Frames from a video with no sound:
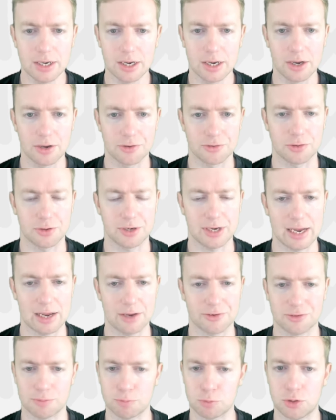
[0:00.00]
So yeah,
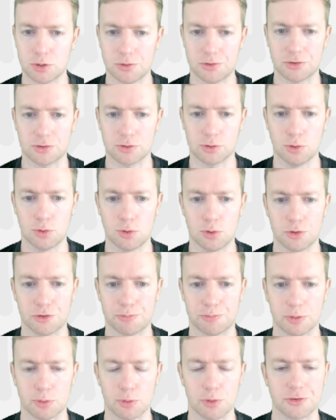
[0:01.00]
some good scores,
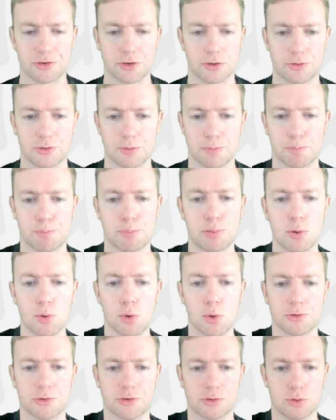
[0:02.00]
but also some
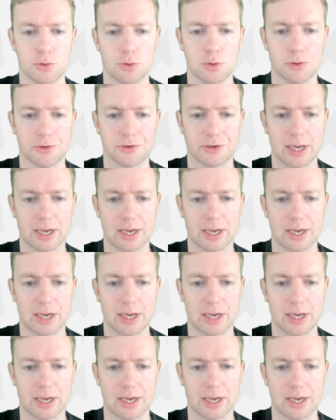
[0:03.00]
poor scores.